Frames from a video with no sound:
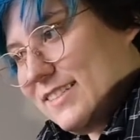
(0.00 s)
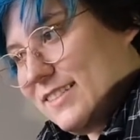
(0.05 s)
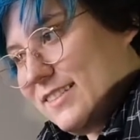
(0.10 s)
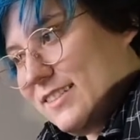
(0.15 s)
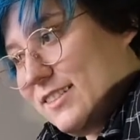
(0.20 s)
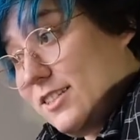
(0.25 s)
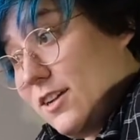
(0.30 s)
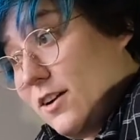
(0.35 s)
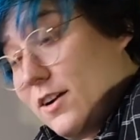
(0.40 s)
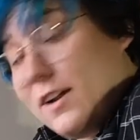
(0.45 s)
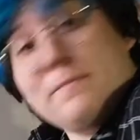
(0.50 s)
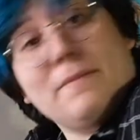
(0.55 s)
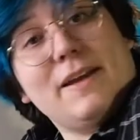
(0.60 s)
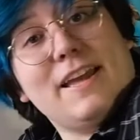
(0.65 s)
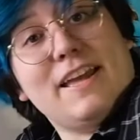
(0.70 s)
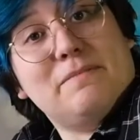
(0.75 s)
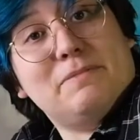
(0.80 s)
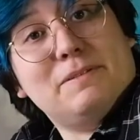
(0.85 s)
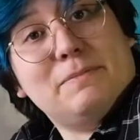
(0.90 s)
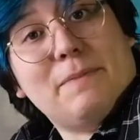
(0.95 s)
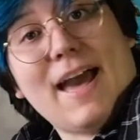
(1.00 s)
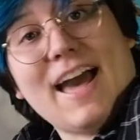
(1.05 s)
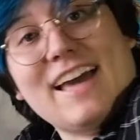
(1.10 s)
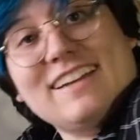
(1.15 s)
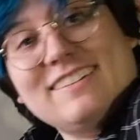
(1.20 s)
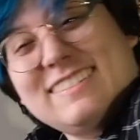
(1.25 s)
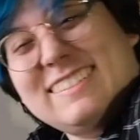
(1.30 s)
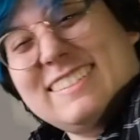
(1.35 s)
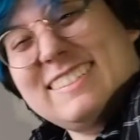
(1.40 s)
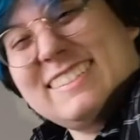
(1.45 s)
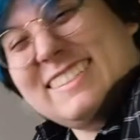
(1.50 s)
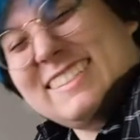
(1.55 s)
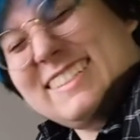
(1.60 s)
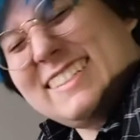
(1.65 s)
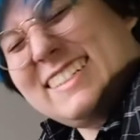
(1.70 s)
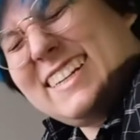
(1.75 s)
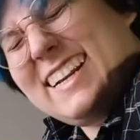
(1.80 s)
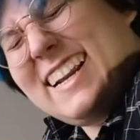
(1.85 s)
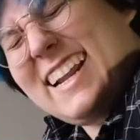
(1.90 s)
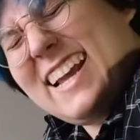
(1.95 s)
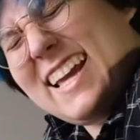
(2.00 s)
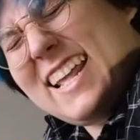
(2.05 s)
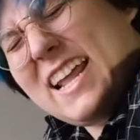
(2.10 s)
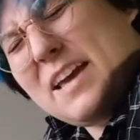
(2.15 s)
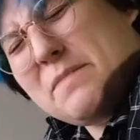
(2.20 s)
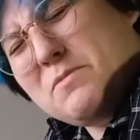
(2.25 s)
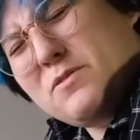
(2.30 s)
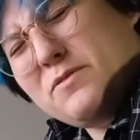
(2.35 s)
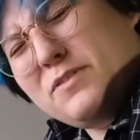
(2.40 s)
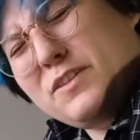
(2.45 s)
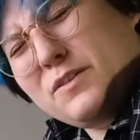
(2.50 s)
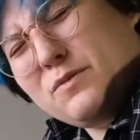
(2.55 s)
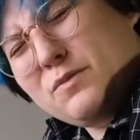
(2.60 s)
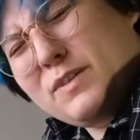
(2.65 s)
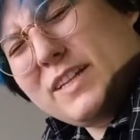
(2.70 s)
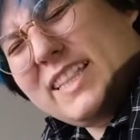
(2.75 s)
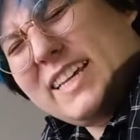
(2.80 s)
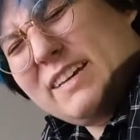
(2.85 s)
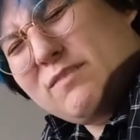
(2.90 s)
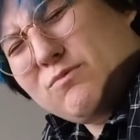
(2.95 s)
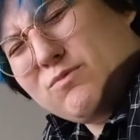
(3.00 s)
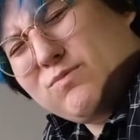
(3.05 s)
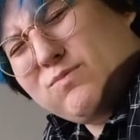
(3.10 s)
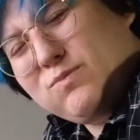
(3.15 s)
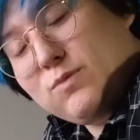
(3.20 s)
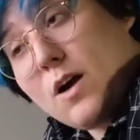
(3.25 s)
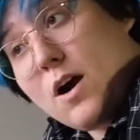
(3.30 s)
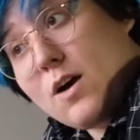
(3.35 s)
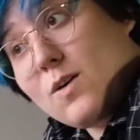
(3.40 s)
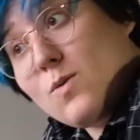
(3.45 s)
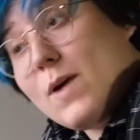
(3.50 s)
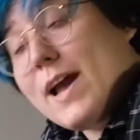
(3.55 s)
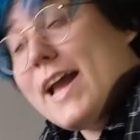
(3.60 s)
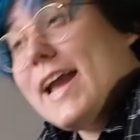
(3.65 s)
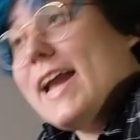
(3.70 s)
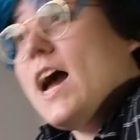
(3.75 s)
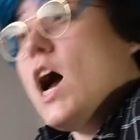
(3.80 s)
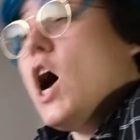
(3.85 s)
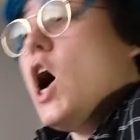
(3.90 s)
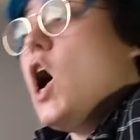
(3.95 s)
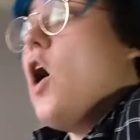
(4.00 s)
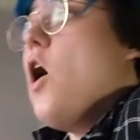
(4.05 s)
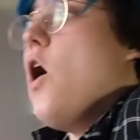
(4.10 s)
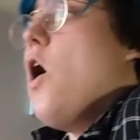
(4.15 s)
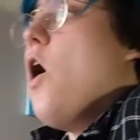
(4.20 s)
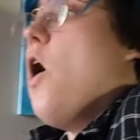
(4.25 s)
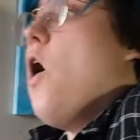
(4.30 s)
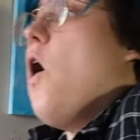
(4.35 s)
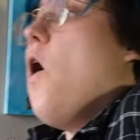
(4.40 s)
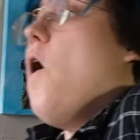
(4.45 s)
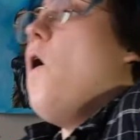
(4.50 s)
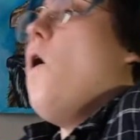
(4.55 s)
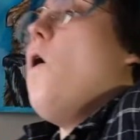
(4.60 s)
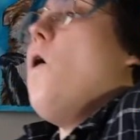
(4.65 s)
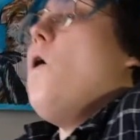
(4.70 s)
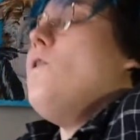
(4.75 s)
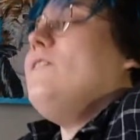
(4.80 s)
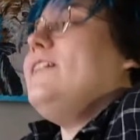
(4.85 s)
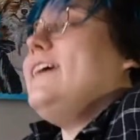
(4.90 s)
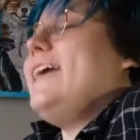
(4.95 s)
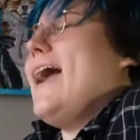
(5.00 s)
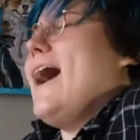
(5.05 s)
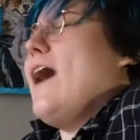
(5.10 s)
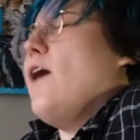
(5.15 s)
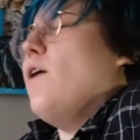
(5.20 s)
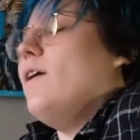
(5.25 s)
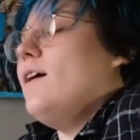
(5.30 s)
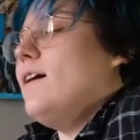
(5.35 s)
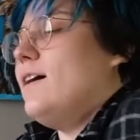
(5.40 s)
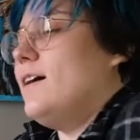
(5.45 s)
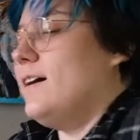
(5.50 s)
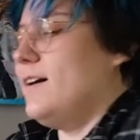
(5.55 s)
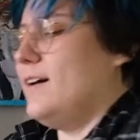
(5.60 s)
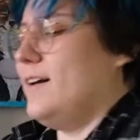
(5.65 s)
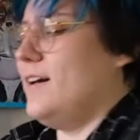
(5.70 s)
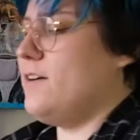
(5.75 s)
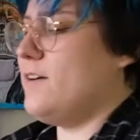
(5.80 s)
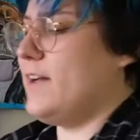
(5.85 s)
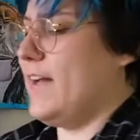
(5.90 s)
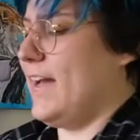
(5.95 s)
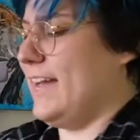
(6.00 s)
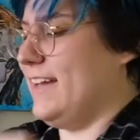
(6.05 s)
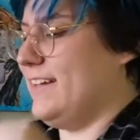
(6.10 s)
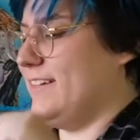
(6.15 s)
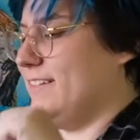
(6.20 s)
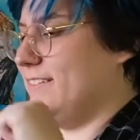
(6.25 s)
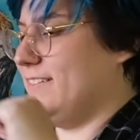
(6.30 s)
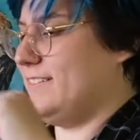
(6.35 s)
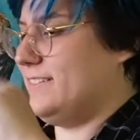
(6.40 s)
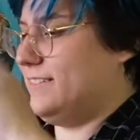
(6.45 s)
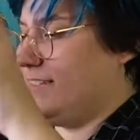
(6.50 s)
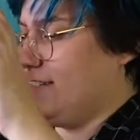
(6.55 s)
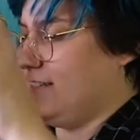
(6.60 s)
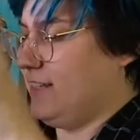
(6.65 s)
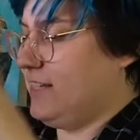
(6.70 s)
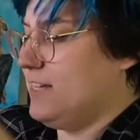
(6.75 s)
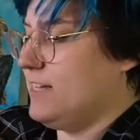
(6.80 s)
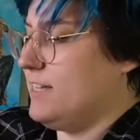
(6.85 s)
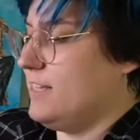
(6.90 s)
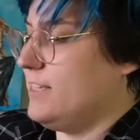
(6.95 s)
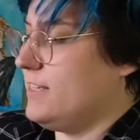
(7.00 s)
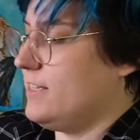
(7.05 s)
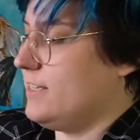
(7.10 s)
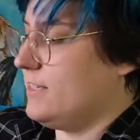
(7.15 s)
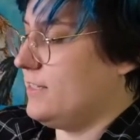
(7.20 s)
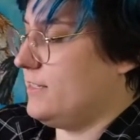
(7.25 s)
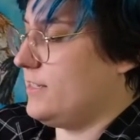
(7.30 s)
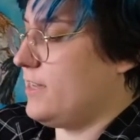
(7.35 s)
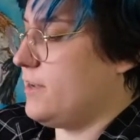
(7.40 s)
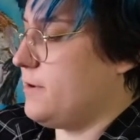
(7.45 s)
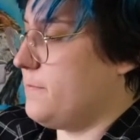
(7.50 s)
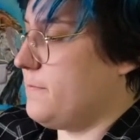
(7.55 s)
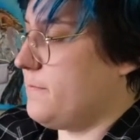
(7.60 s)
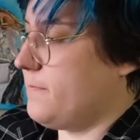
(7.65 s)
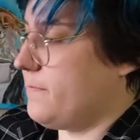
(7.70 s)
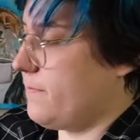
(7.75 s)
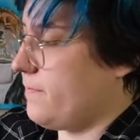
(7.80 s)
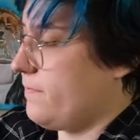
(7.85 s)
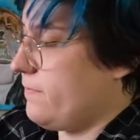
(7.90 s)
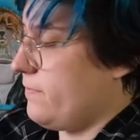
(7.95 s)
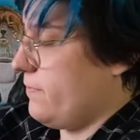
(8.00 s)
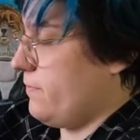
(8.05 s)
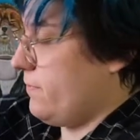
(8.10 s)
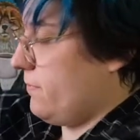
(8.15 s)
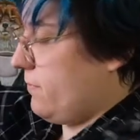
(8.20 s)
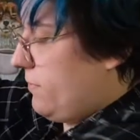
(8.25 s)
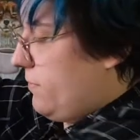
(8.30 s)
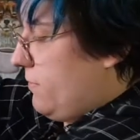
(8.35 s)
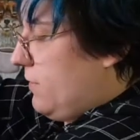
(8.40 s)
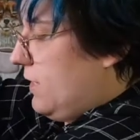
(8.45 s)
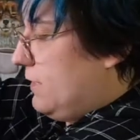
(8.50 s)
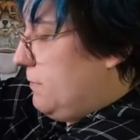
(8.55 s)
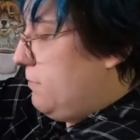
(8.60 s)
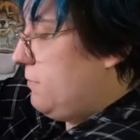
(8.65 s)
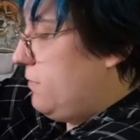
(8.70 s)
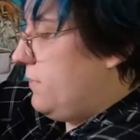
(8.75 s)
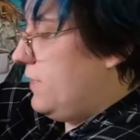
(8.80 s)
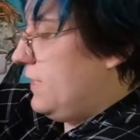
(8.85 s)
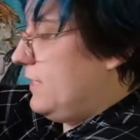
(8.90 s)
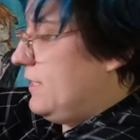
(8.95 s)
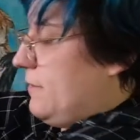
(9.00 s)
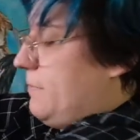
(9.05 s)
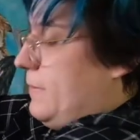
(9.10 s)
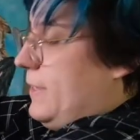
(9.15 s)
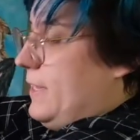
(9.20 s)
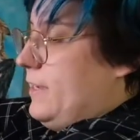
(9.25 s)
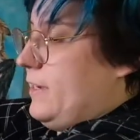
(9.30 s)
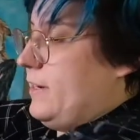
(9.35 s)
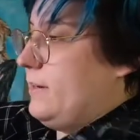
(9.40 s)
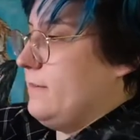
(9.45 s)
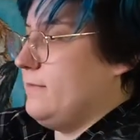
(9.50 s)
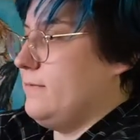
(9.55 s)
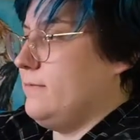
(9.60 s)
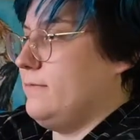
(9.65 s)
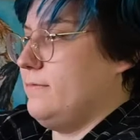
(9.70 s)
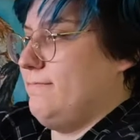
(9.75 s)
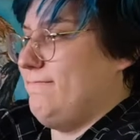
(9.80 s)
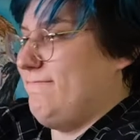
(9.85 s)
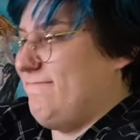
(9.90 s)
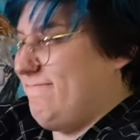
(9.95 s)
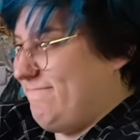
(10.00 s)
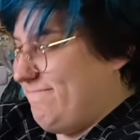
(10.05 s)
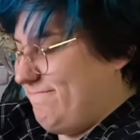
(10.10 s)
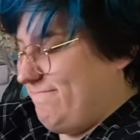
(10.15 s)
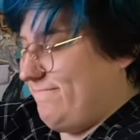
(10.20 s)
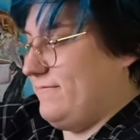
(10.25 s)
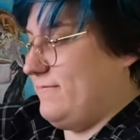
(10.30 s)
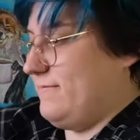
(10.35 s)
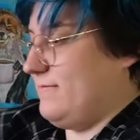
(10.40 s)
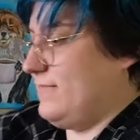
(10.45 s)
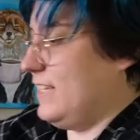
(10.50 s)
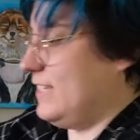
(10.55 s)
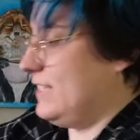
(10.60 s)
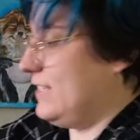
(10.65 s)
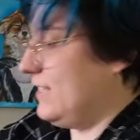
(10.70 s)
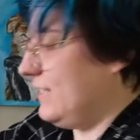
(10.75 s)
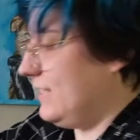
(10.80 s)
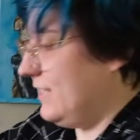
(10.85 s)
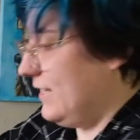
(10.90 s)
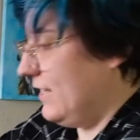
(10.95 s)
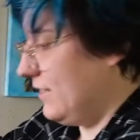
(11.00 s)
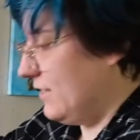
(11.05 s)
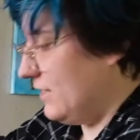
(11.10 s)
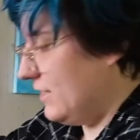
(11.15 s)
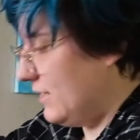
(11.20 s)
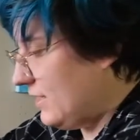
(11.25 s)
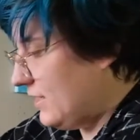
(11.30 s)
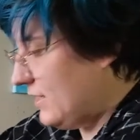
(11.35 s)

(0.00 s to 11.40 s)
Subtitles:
sorry, my hip's bad, and I moved in a really wrong way. Holy cow. Okay, so let's move this up here. This is sealed.